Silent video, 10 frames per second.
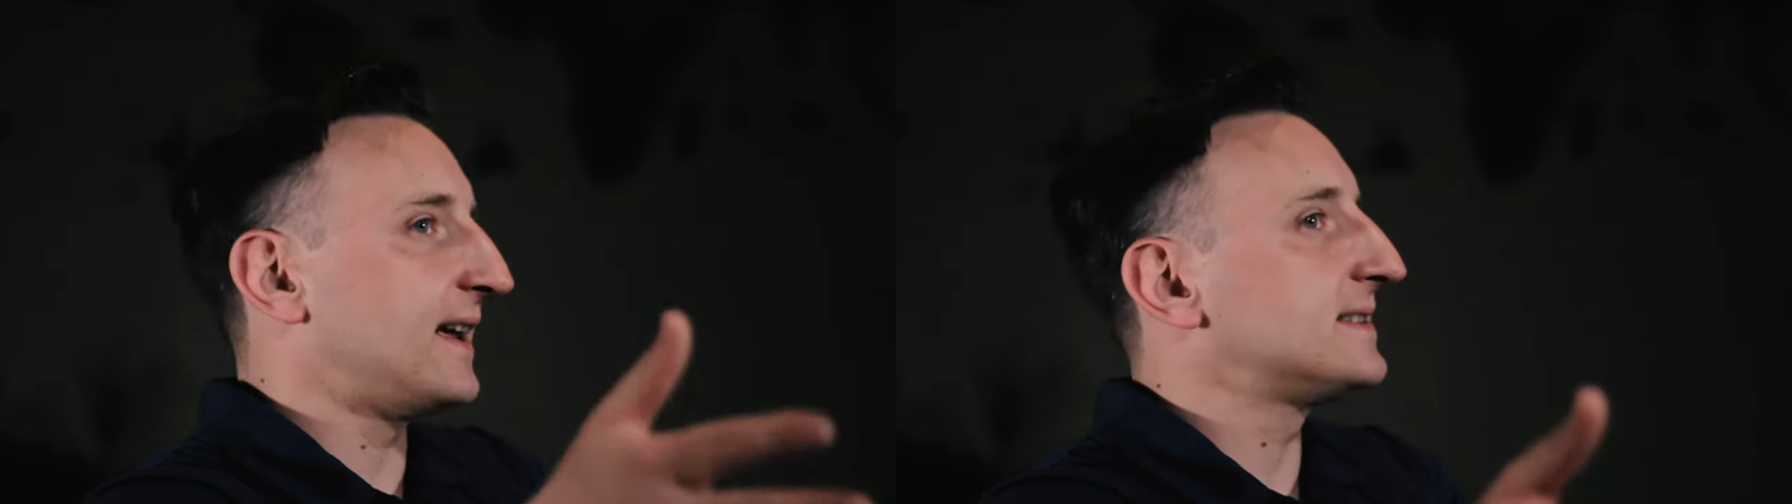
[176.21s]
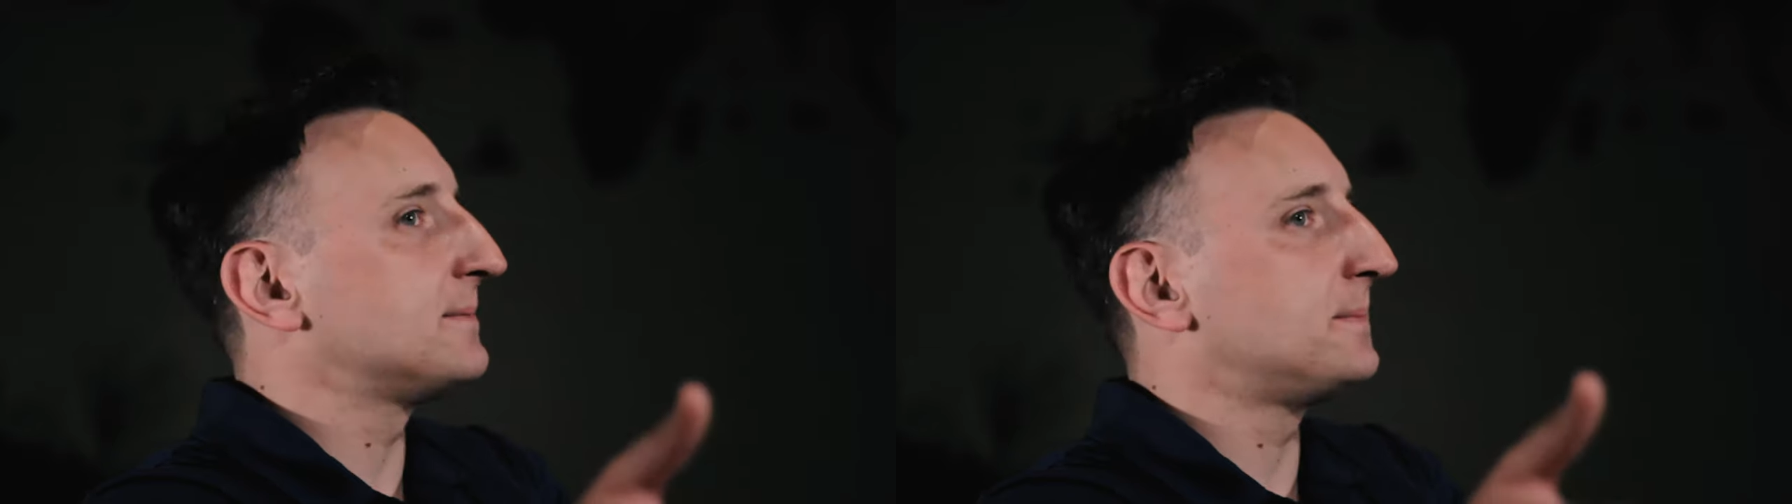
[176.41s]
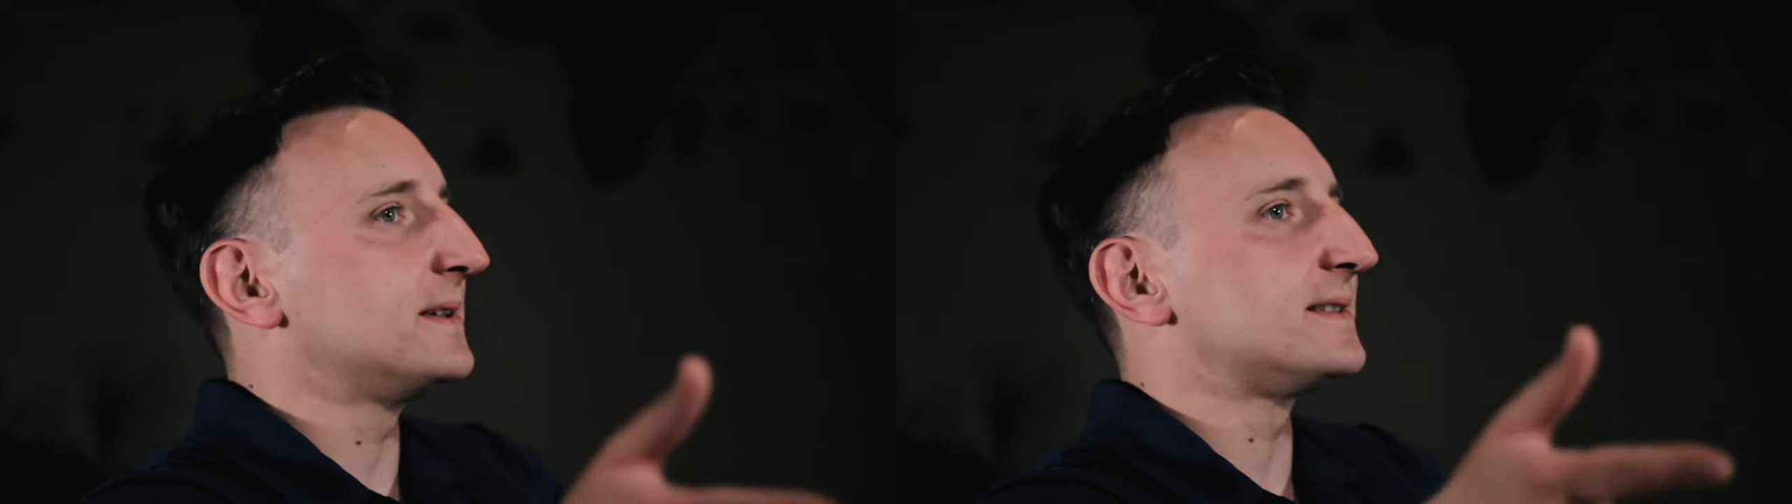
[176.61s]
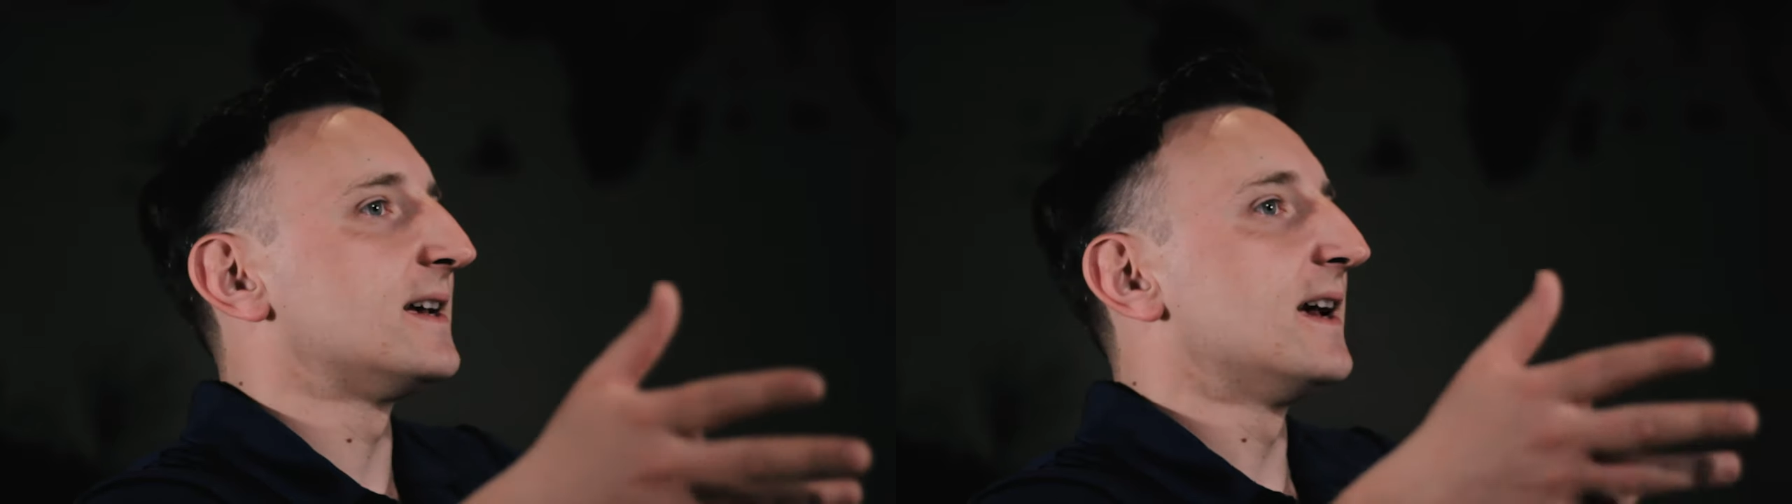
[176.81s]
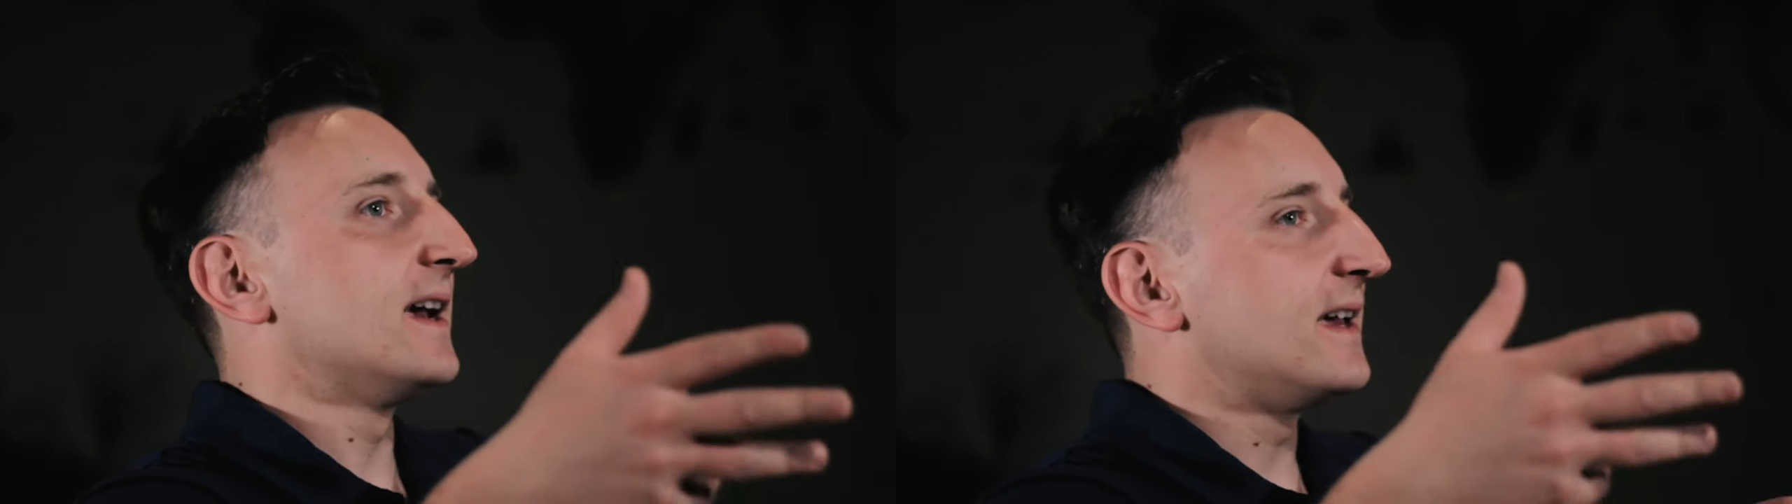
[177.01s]

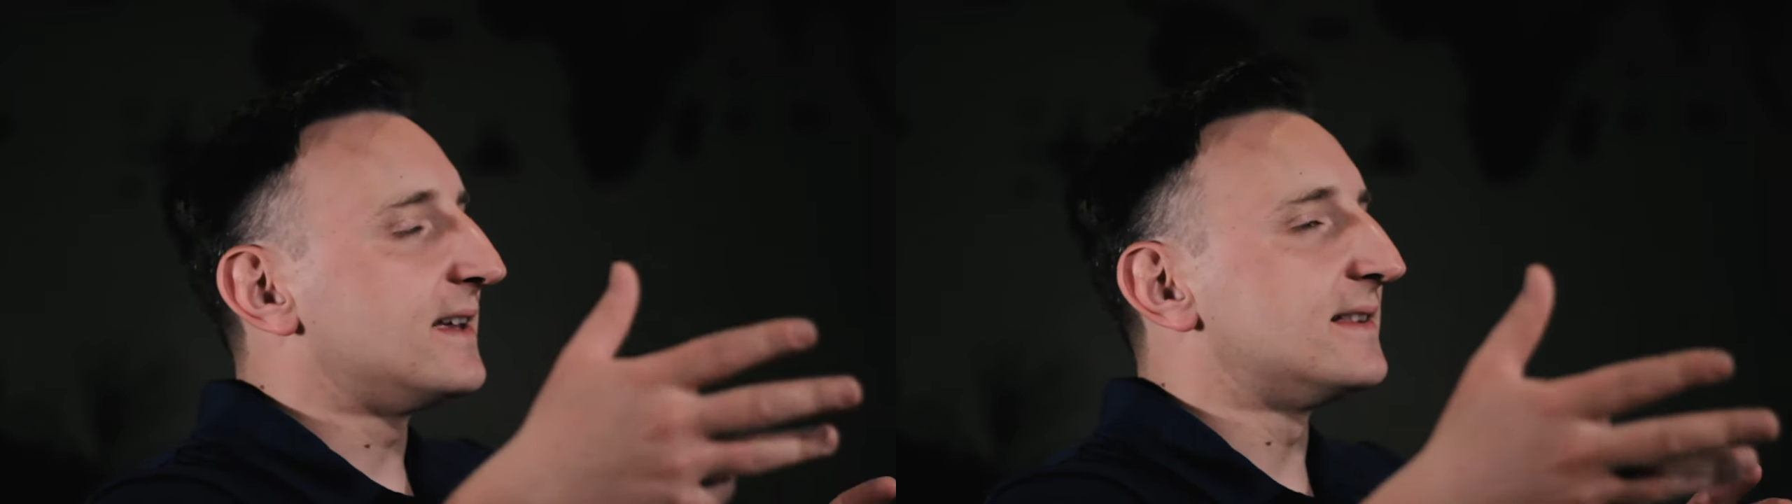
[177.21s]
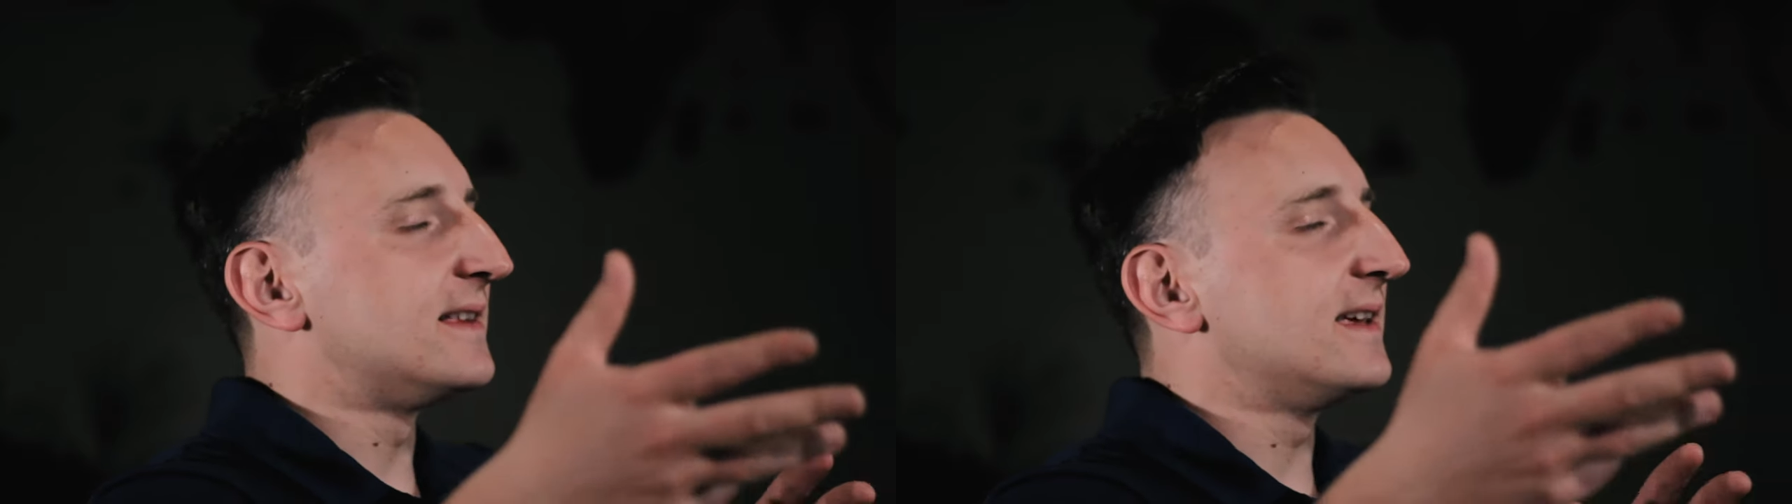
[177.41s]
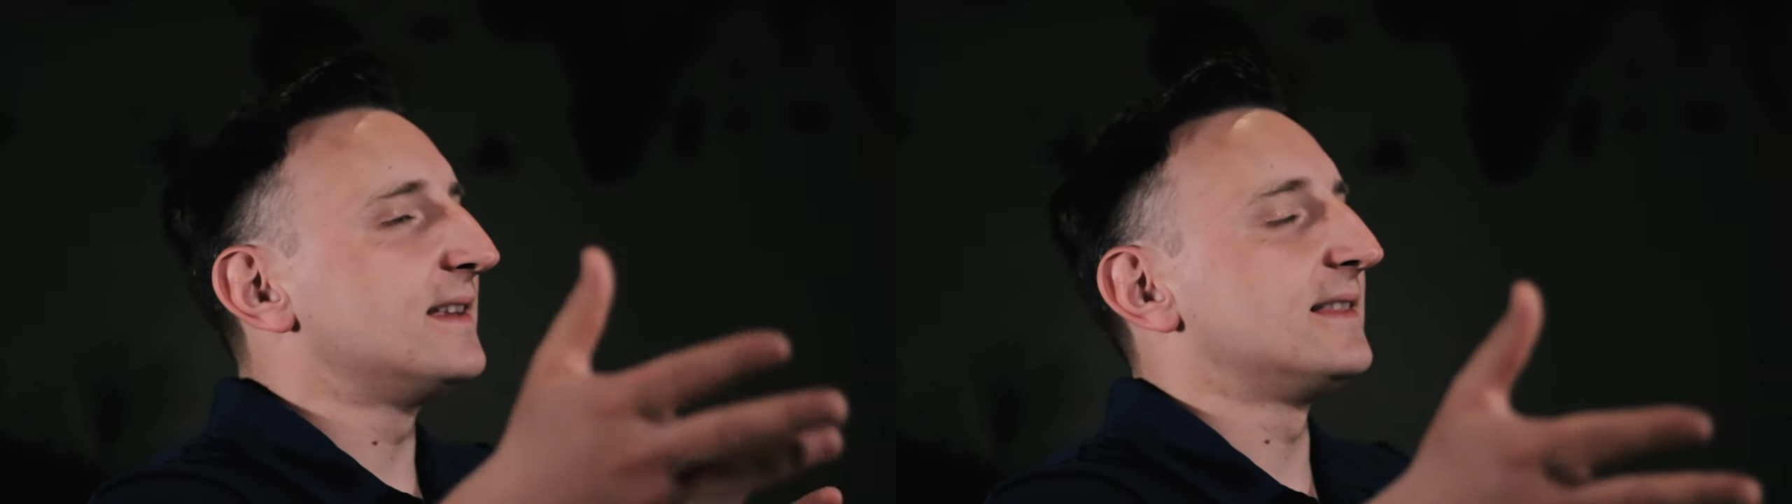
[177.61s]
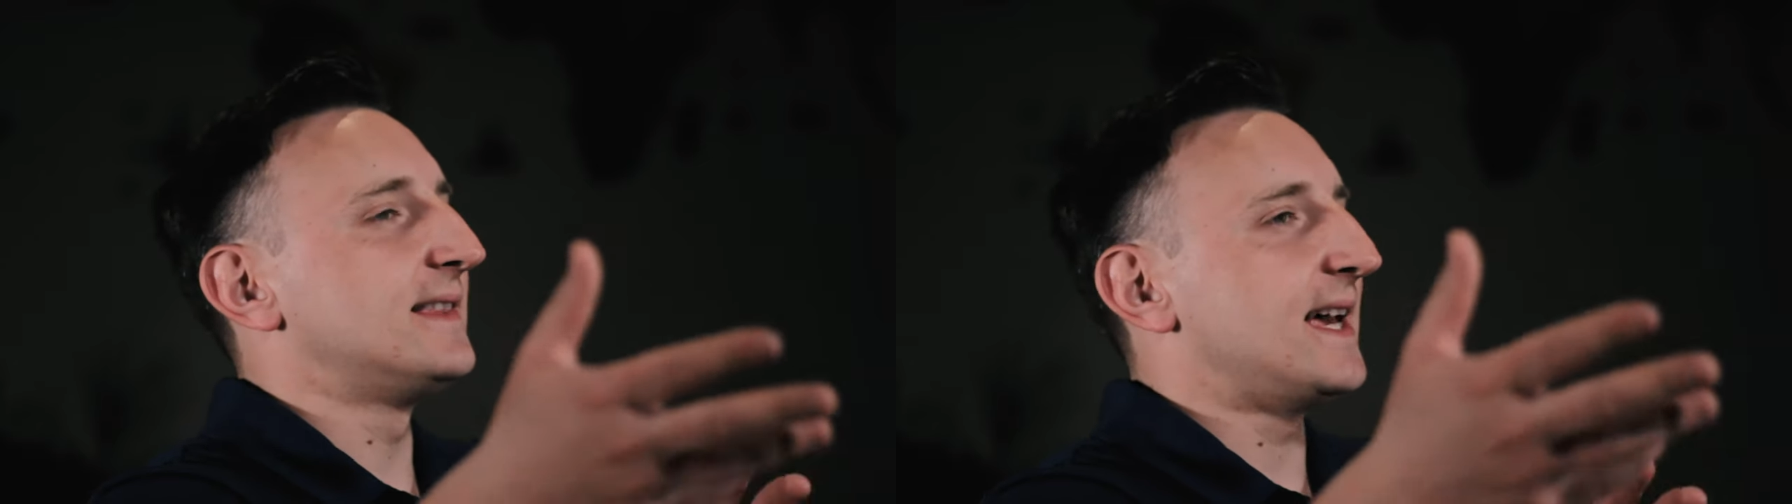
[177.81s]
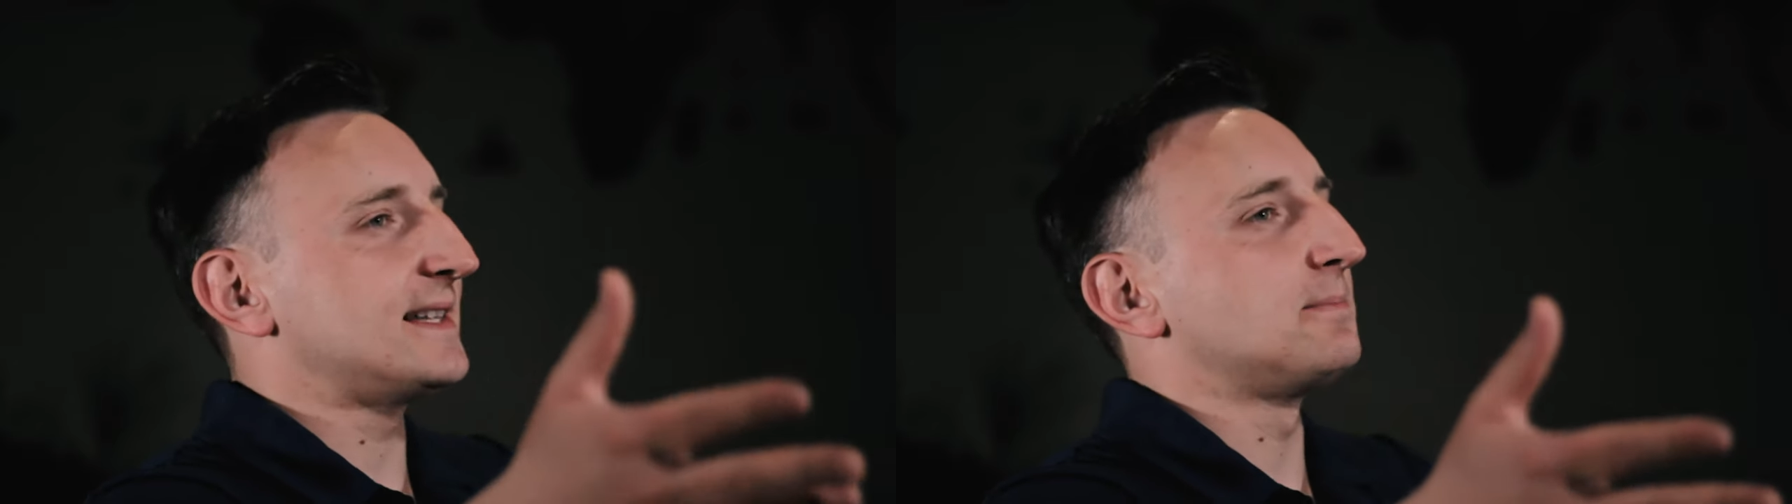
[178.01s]
recipes
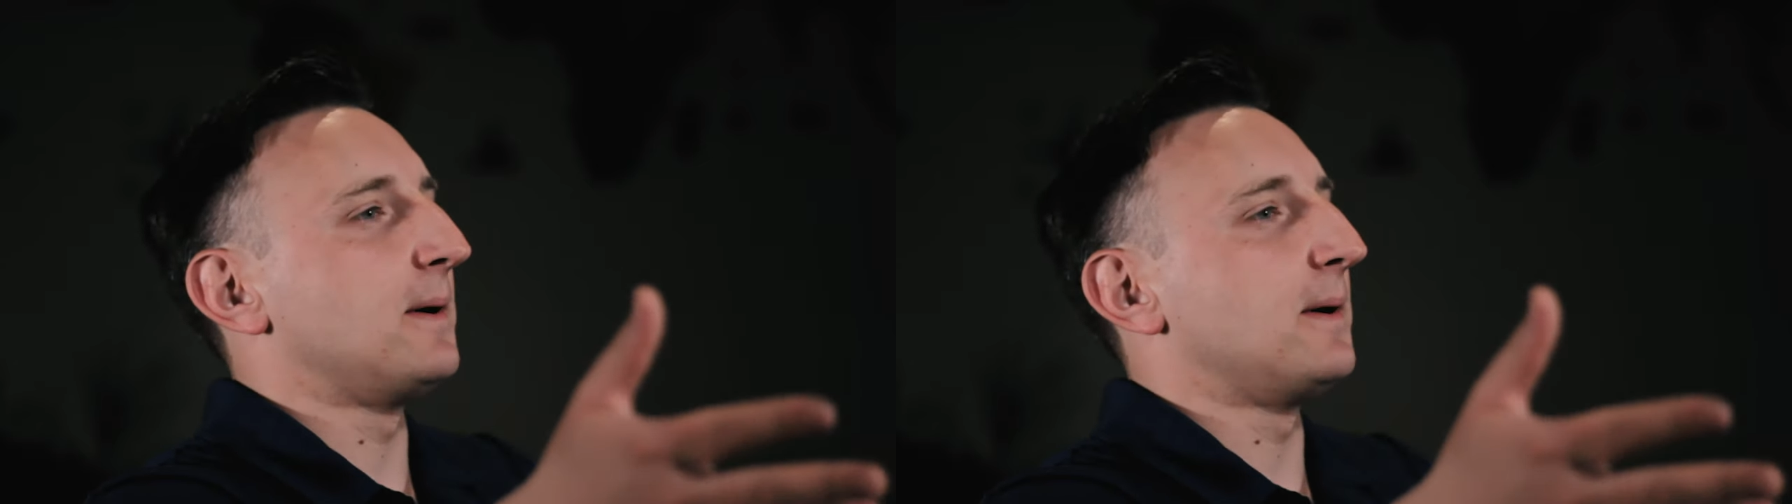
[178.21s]
in that